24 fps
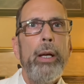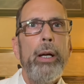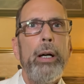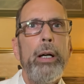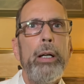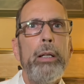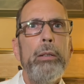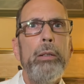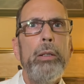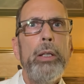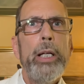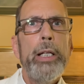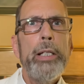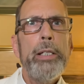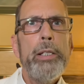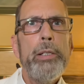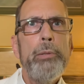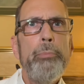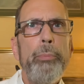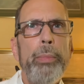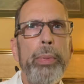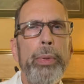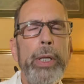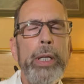Unless
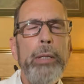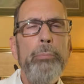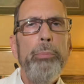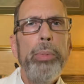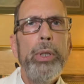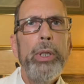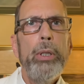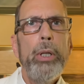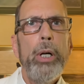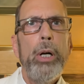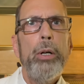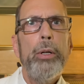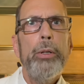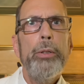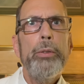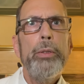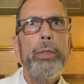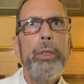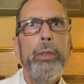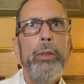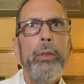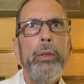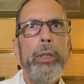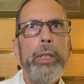people are
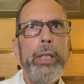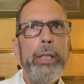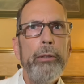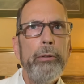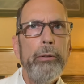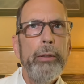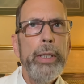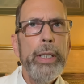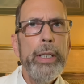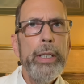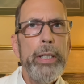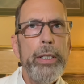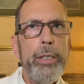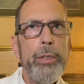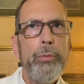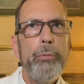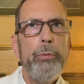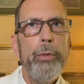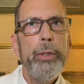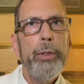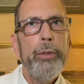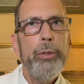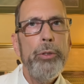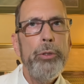delirious
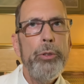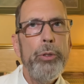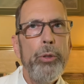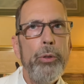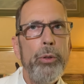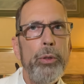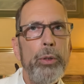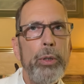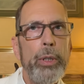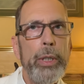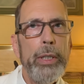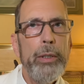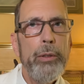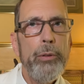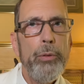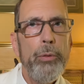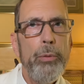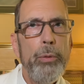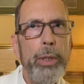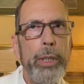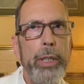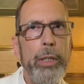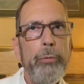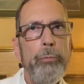with joy
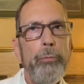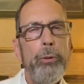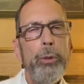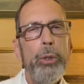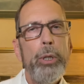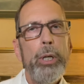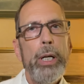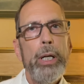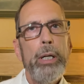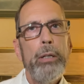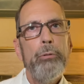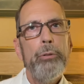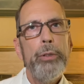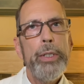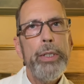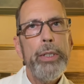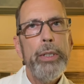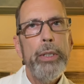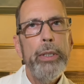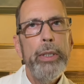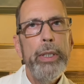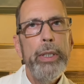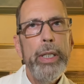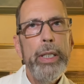24 hours
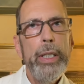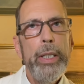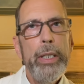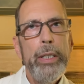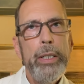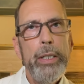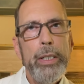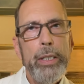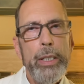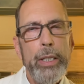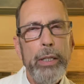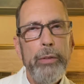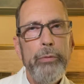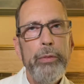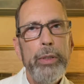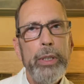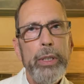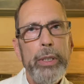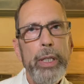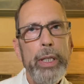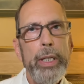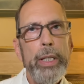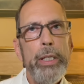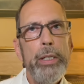a day, 7
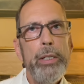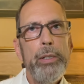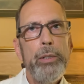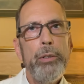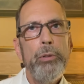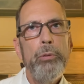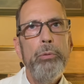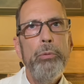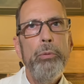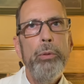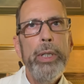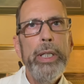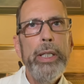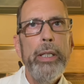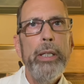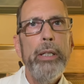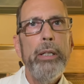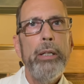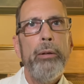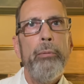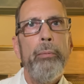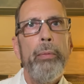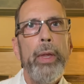days a week,